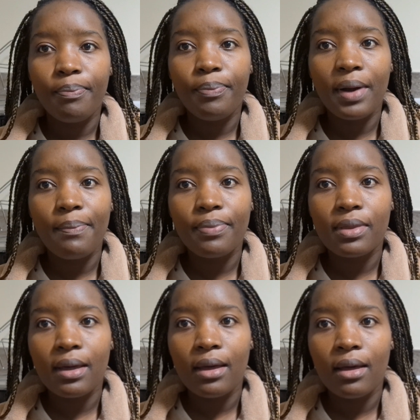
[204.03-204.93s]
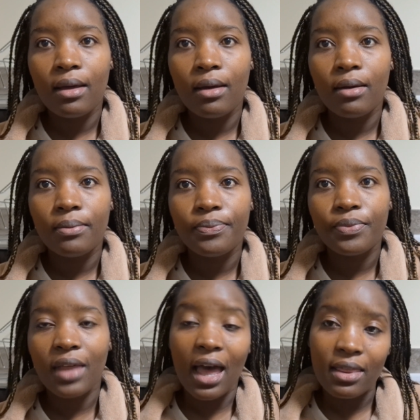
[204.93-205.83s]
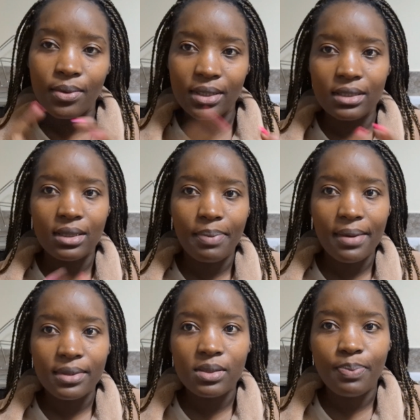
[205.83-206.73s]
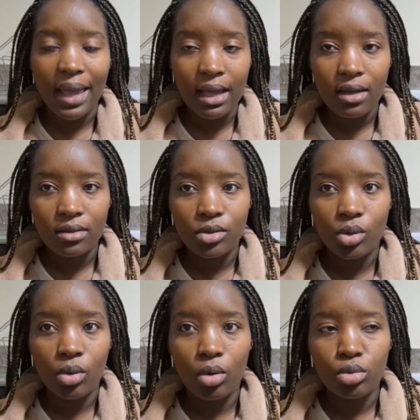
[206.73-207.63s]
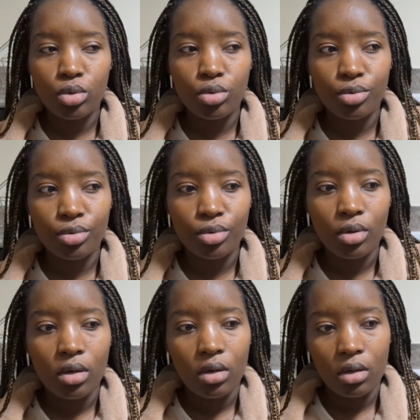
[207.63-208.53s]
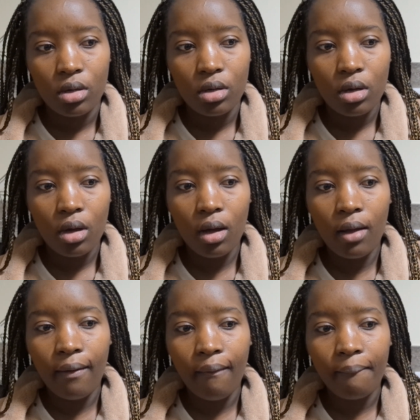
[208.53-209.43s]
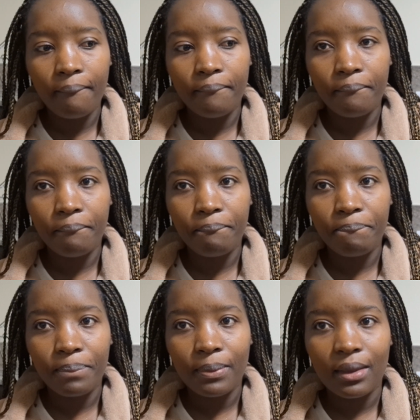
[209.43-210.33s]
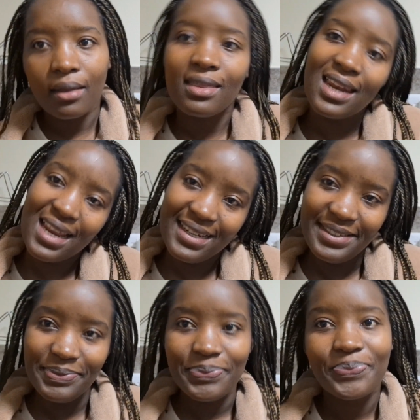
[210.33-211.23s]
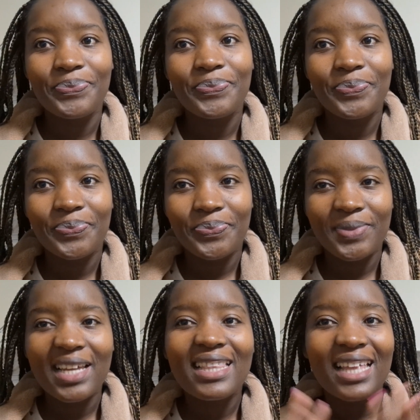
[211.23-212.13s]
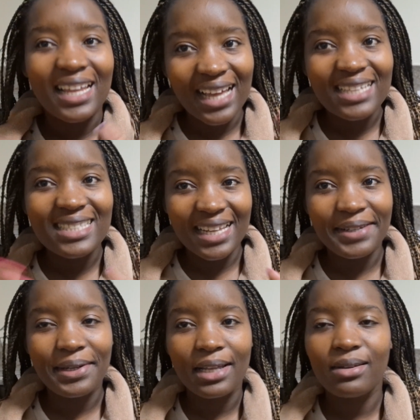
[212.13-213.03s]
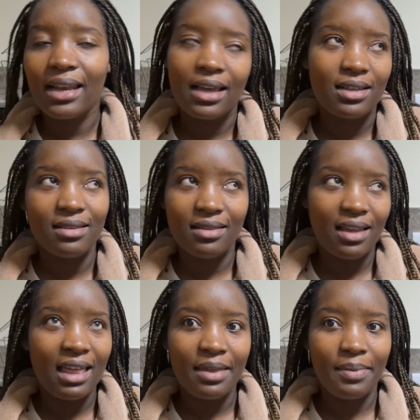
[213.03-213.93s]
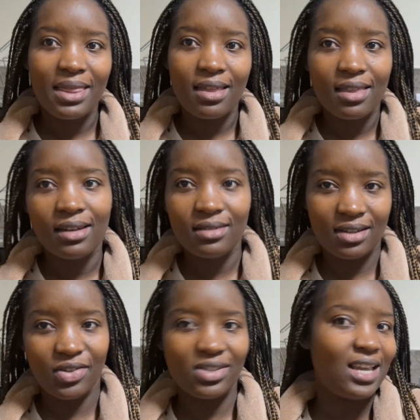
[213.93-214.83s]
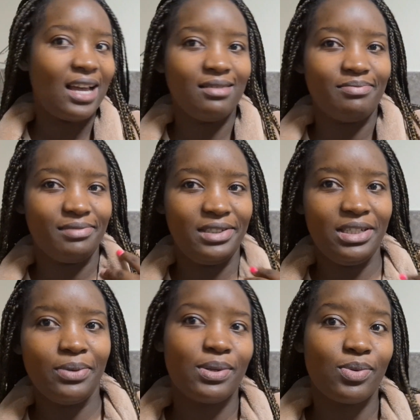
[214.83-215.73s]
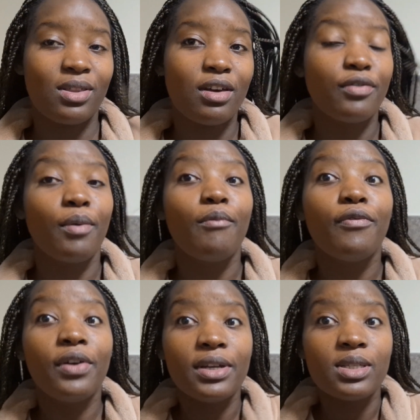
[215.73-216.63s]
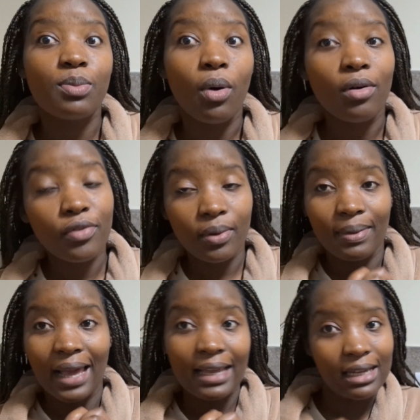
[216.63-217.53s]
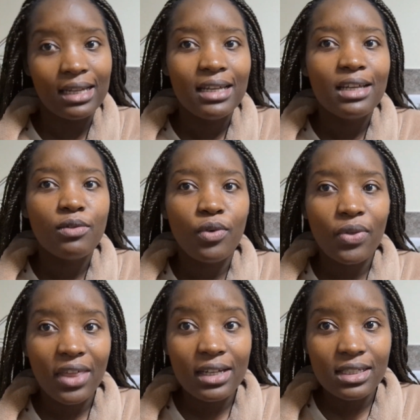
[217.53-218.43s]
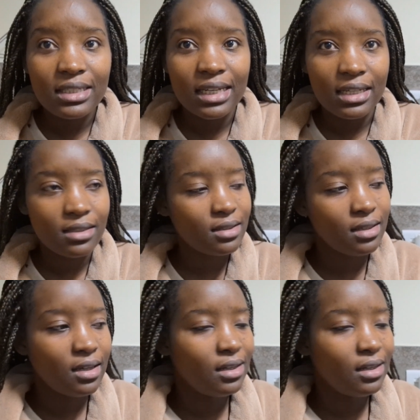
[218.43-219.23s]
Prep the other one, the baby's back to go to the nanny, the ex nanny, like the other mother then, cause yeah, she was with her from very small for 13 days.